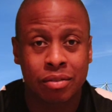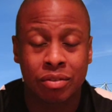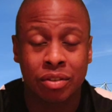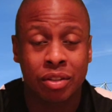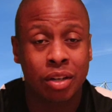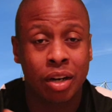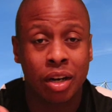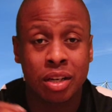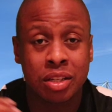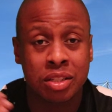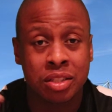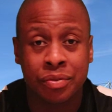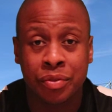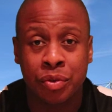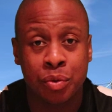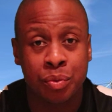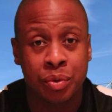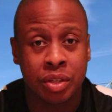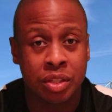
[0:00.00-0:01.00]
Regardless of
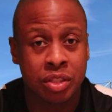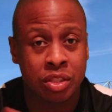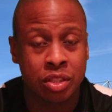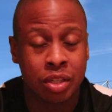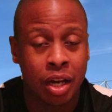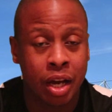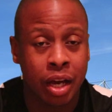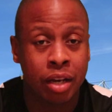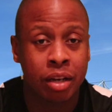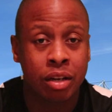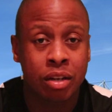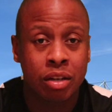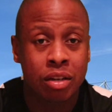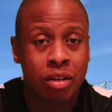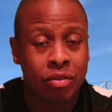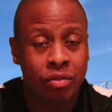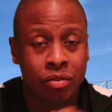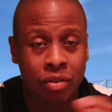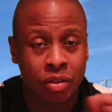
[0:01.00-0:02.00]
who we can sign,
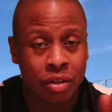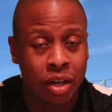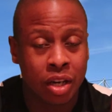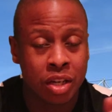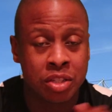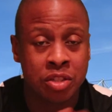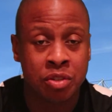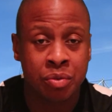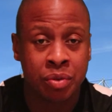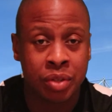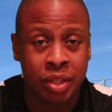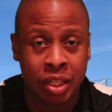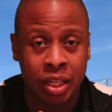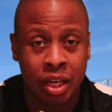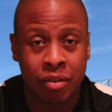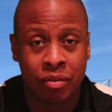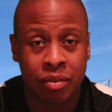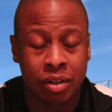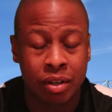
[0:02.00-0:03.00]
regardless of who we can
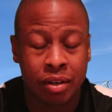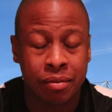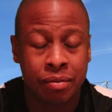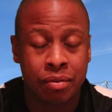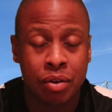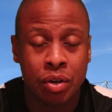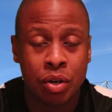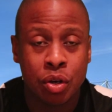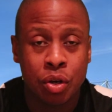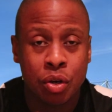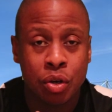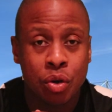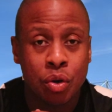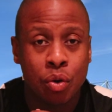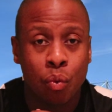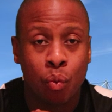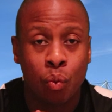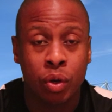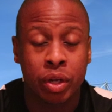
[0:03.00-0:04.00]
get rid of,
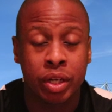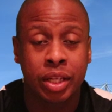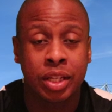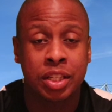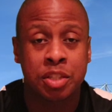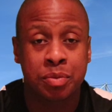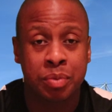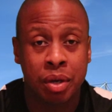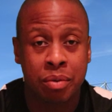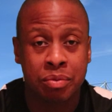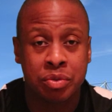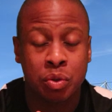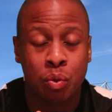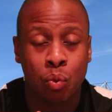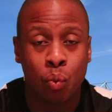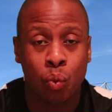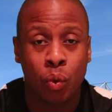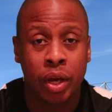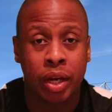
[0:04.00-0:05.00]
we need to be able to
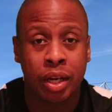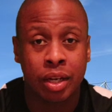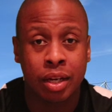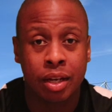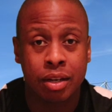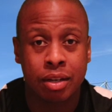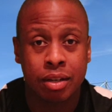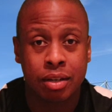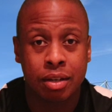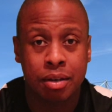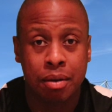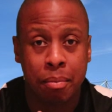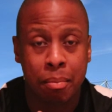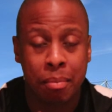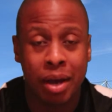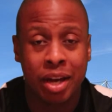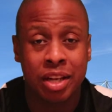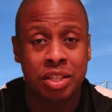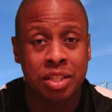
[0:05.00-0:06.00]
win
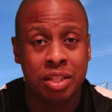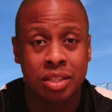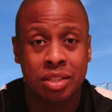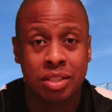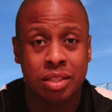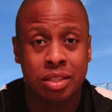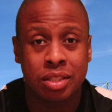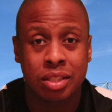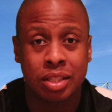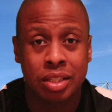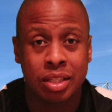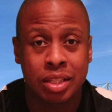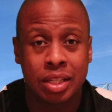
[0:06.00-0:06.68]
matches.